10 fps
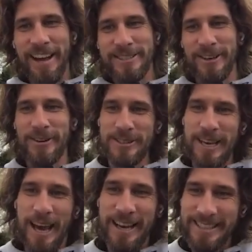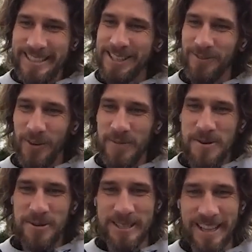So this for me
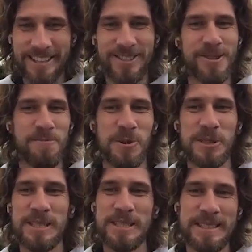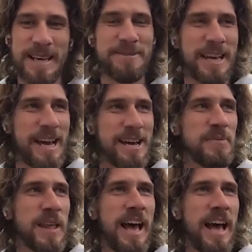was like two sports at the same time.